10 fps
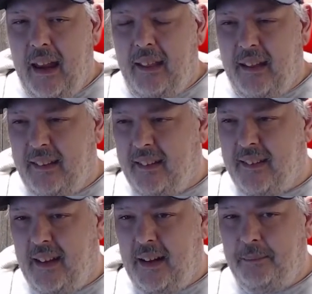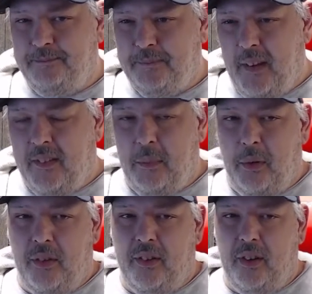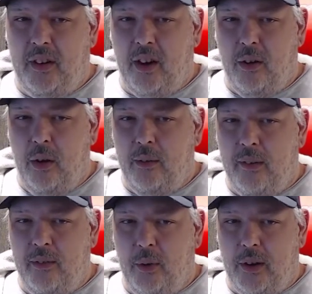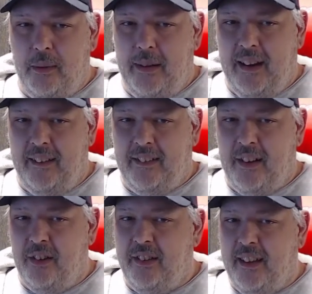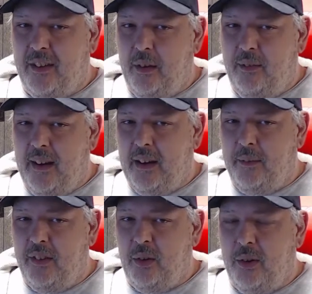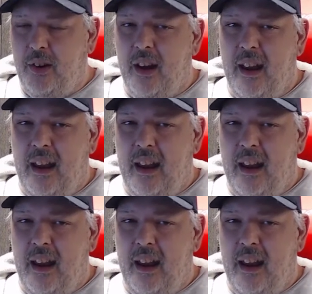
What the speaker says: that this is supposed to occur over for it to be considered schizoaffective disorder.